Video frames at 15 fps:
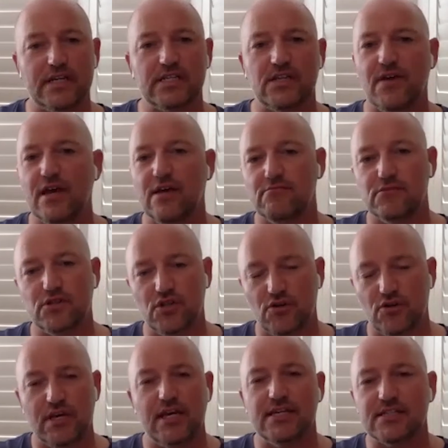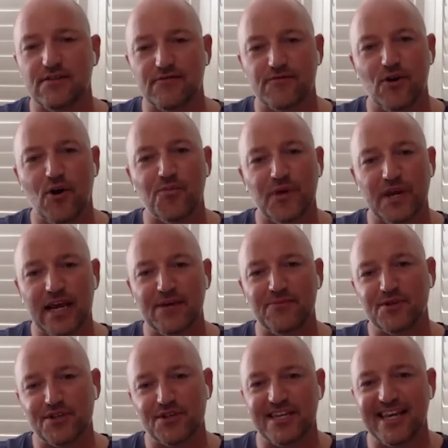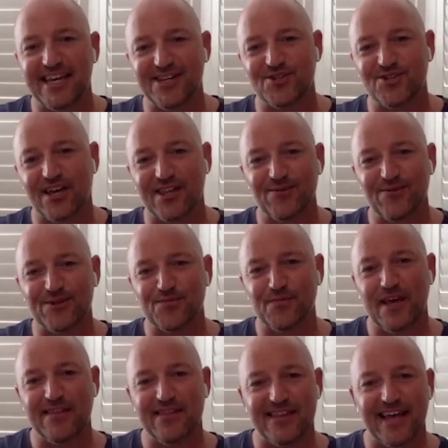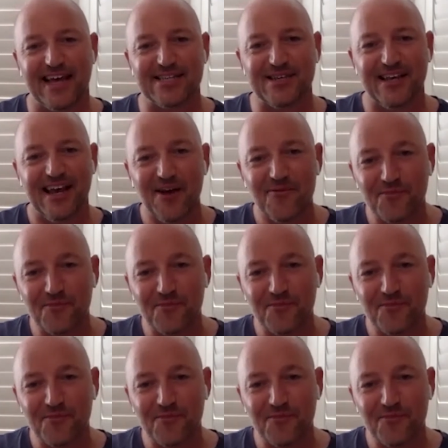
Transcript: rest of it. 2 years of not being able to see each other has meant that that's